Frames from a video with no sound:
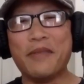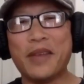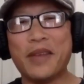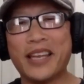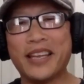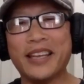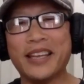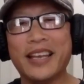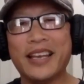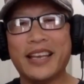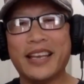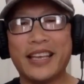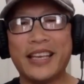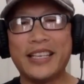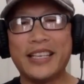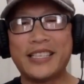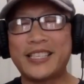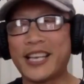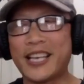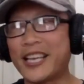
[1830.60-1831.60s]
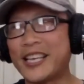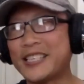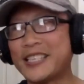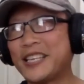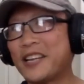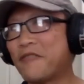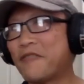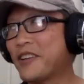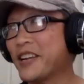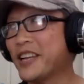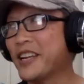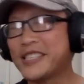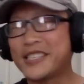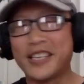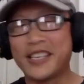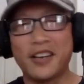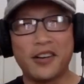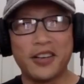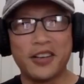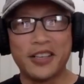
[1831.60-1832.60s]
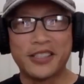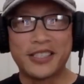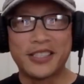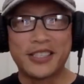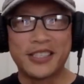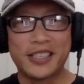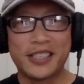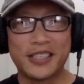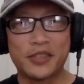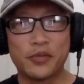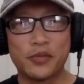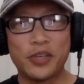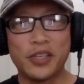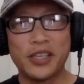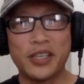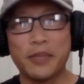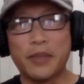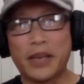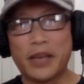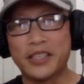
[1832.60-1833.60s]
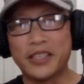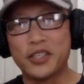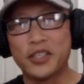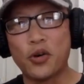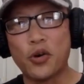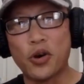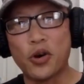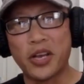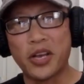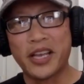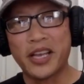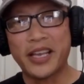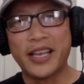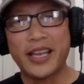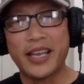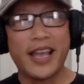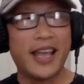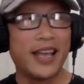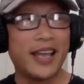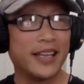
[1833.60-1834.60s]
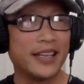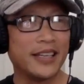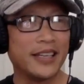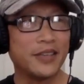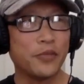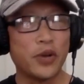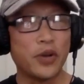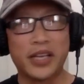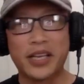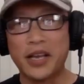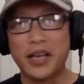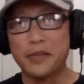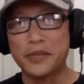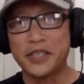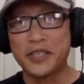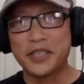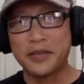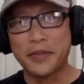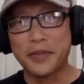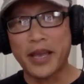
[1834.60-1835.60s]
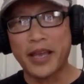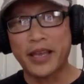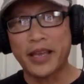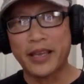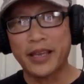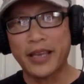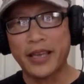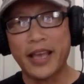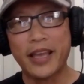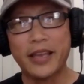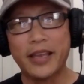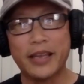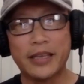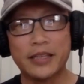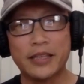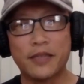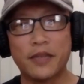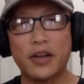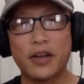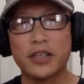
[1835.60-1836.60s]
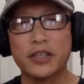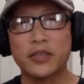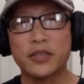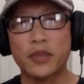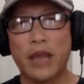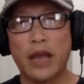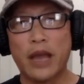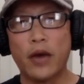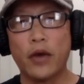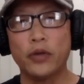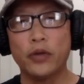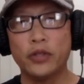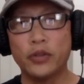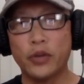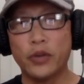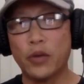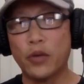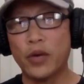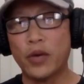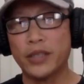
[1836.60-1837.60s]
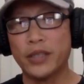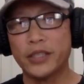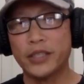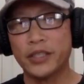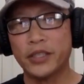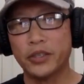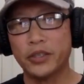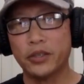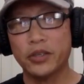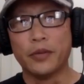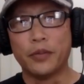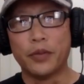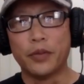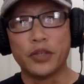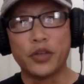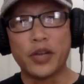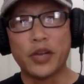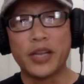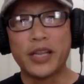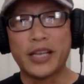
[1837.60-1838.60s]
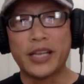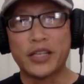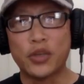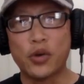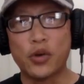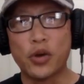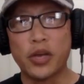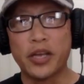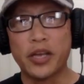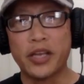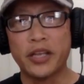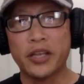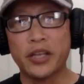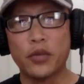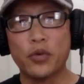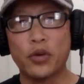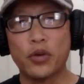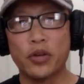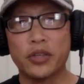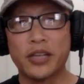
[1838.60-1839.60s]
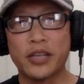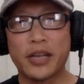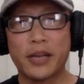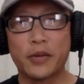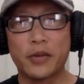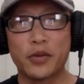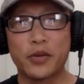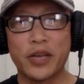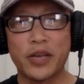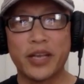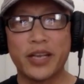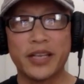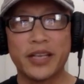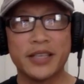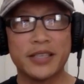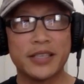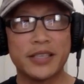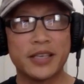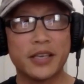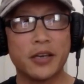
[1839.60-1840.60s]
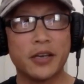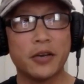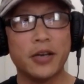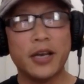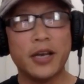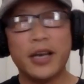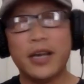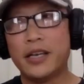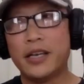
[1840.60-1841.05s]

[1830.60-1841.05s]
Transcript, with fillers: I mean, each thing is different. So it's it's really about the toy and what comes into my head as far as how do I want to portray that toy in the world that I'm creating. So